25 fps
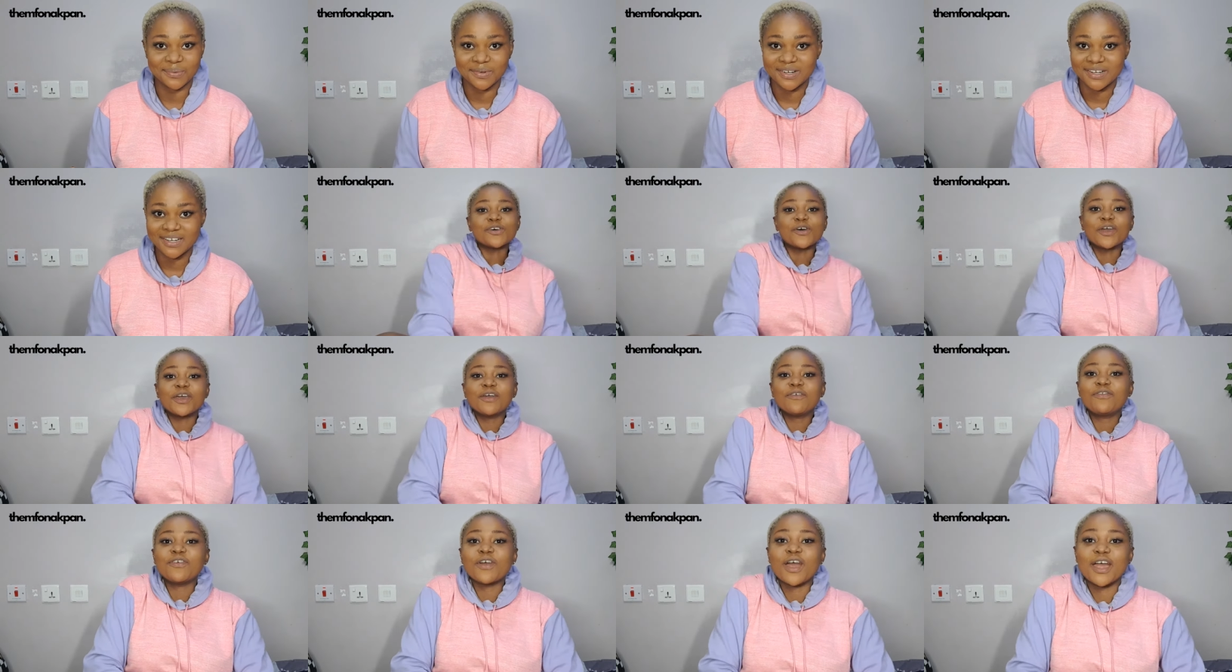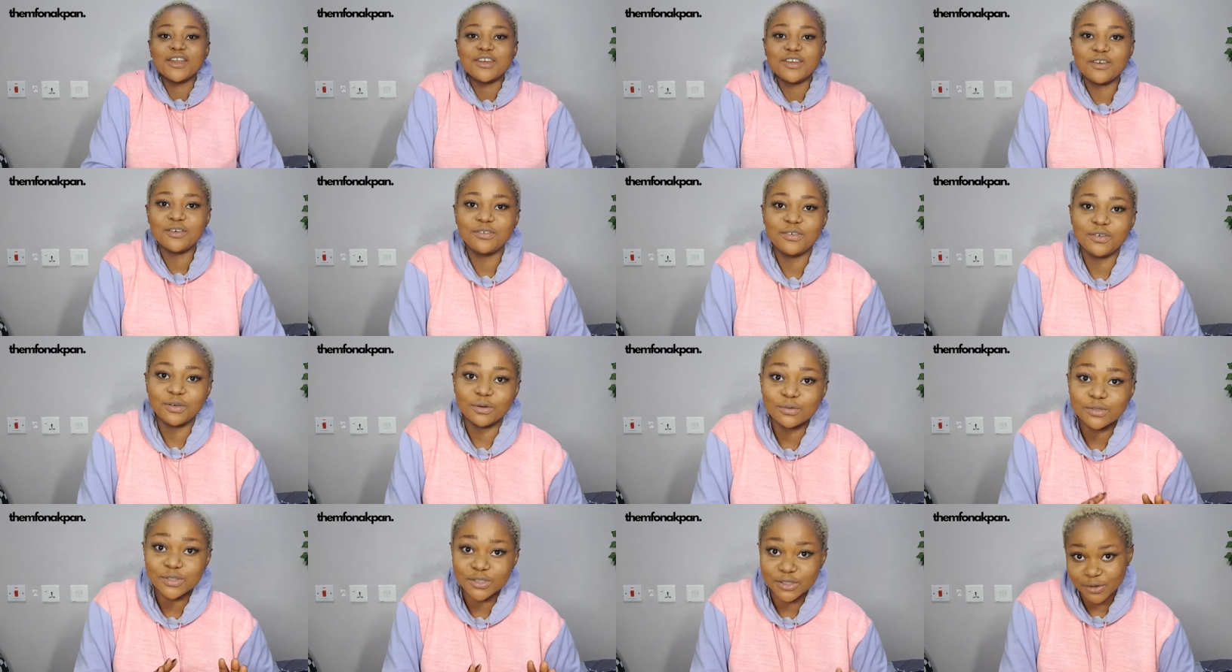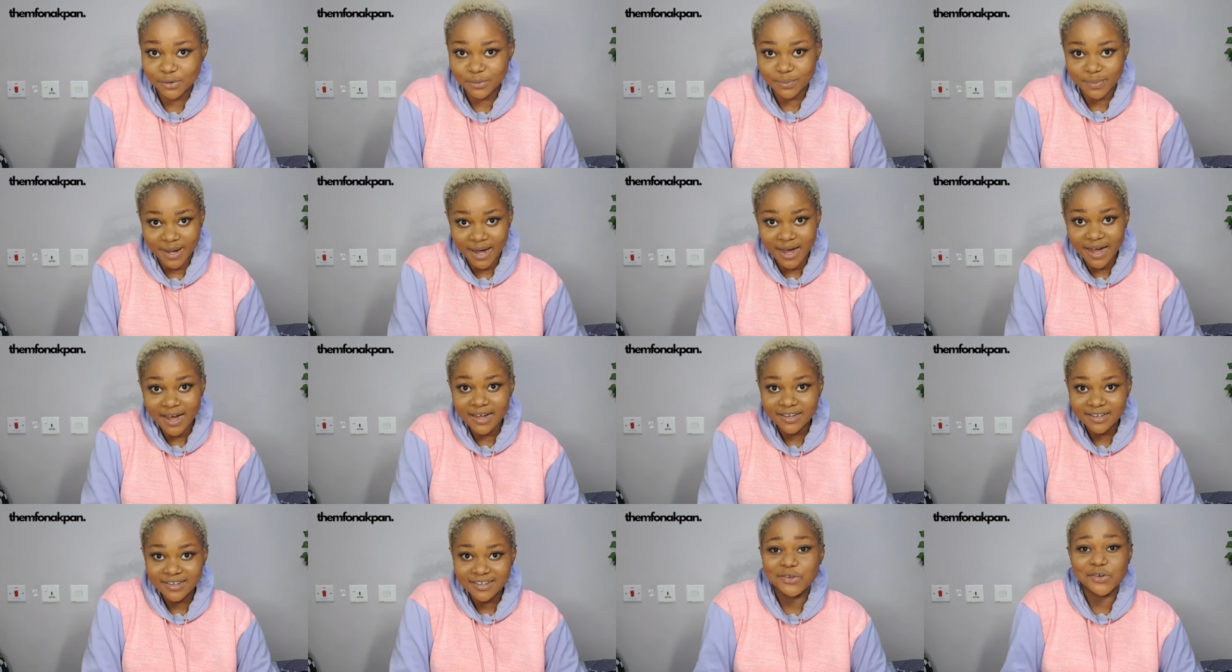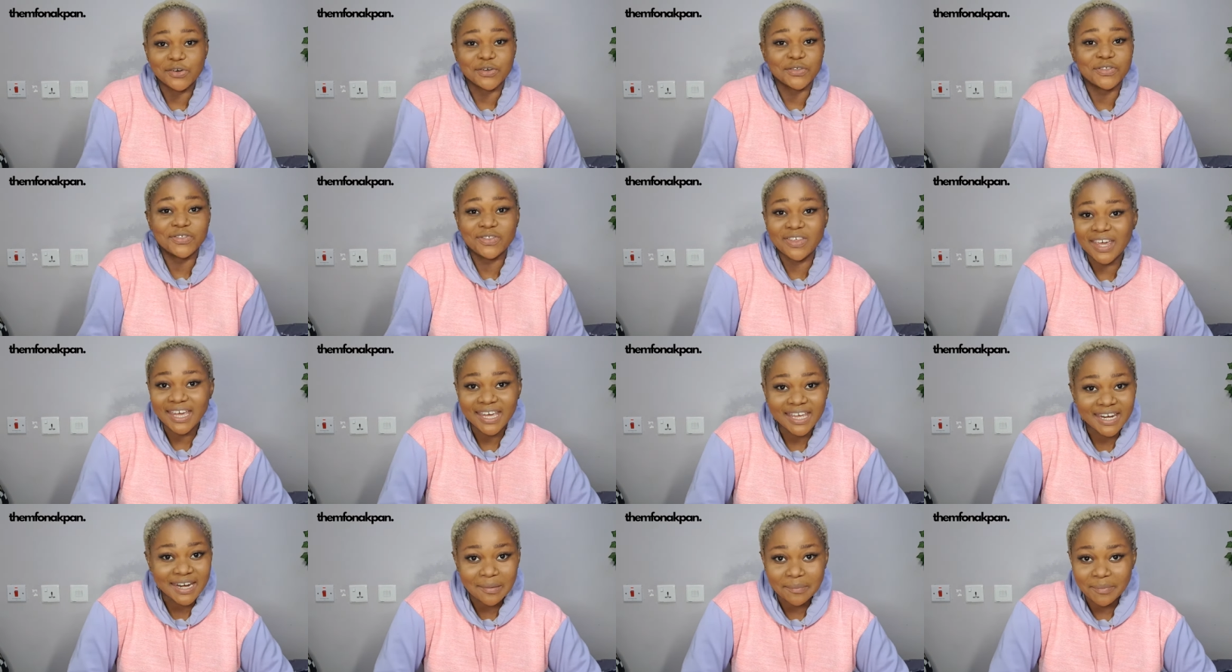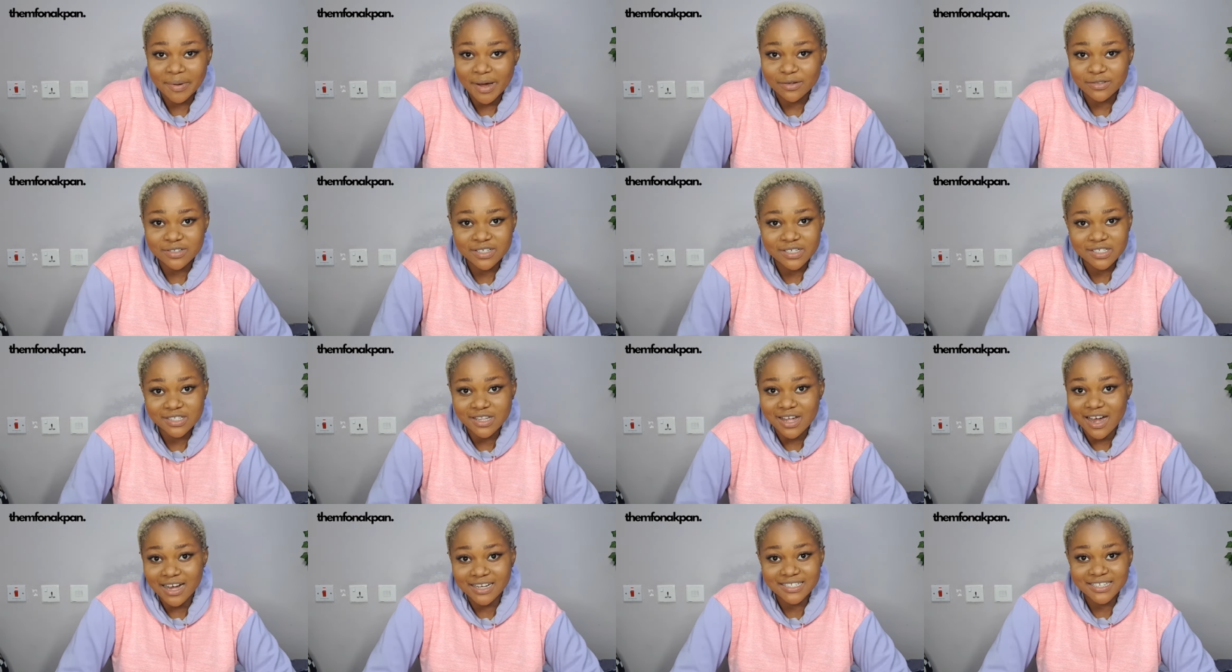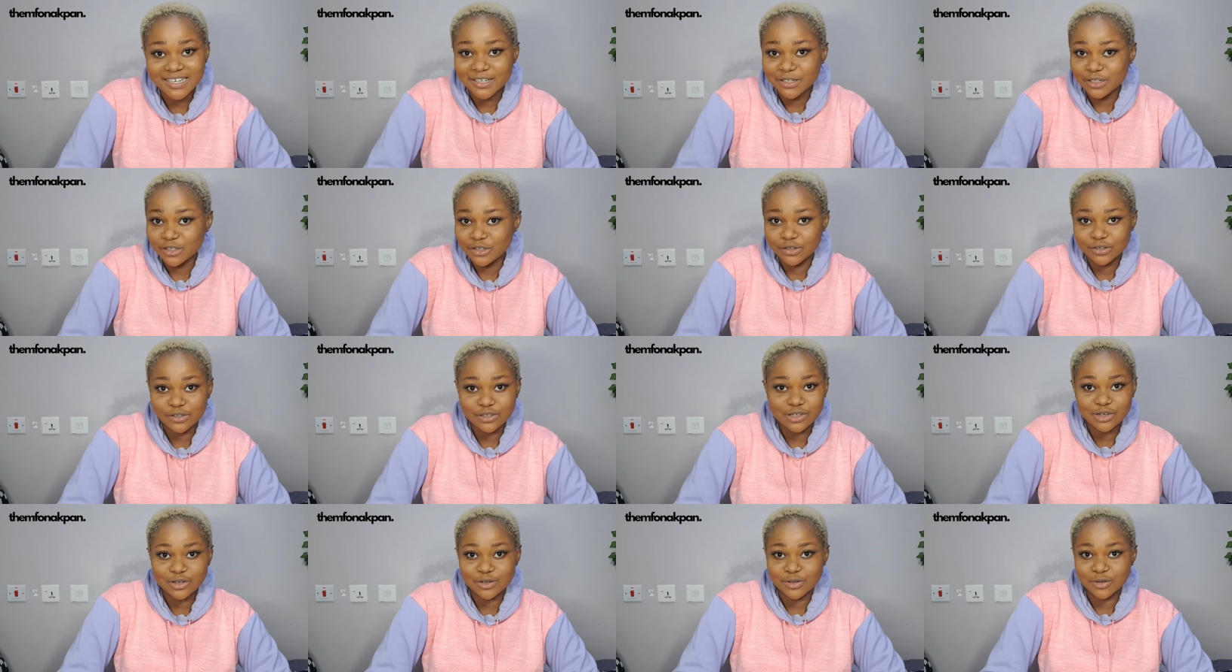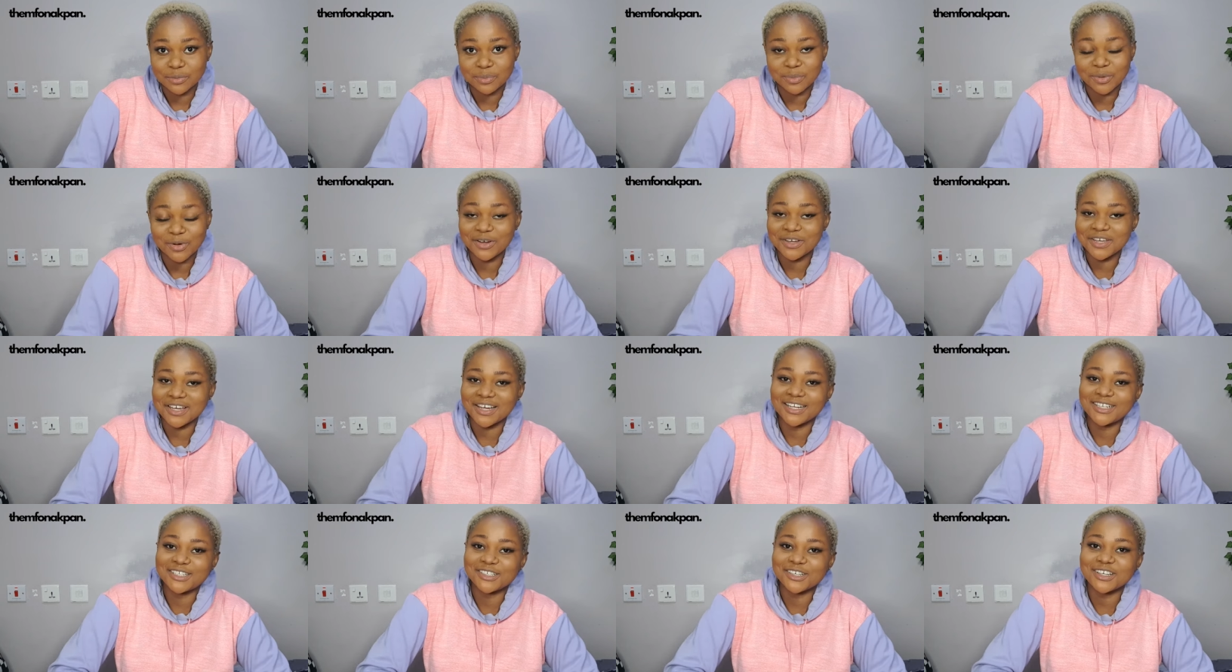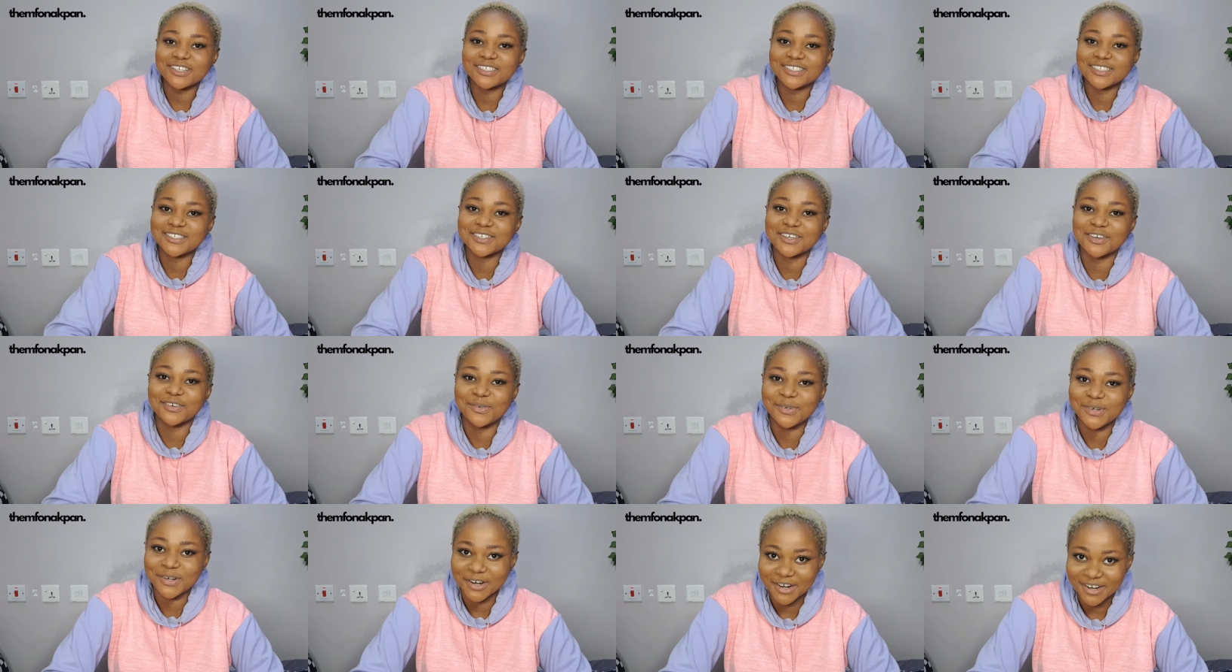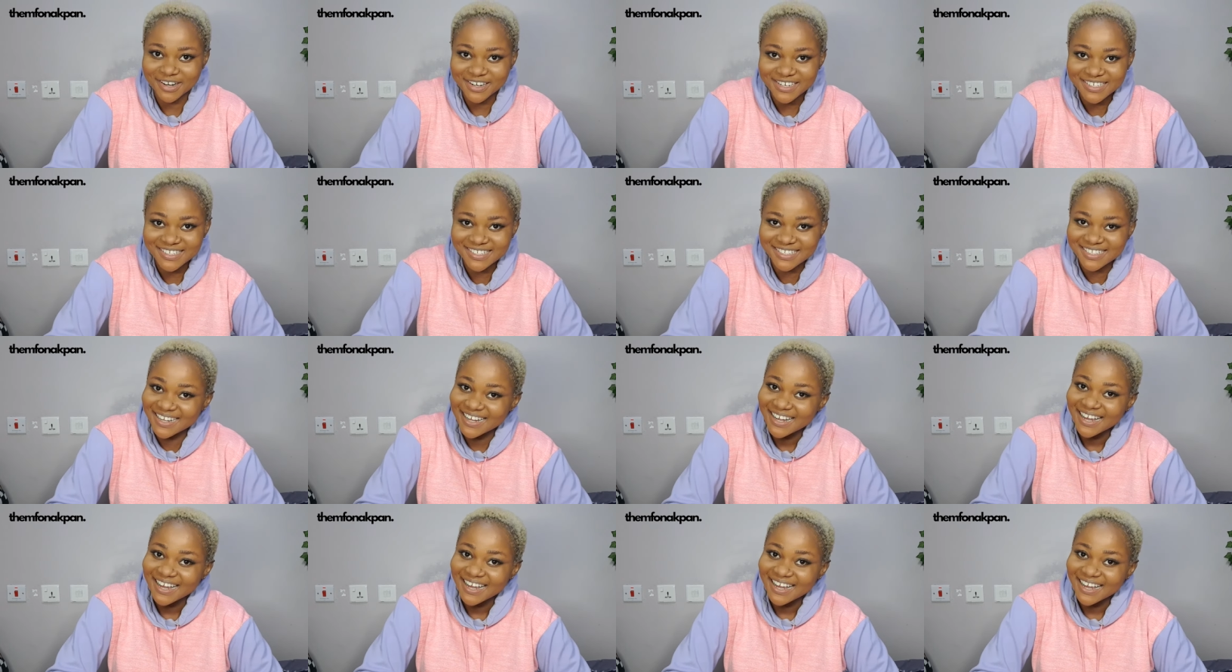So if you're a new YouTuber, you're thinking about starting YouTube or you're just curious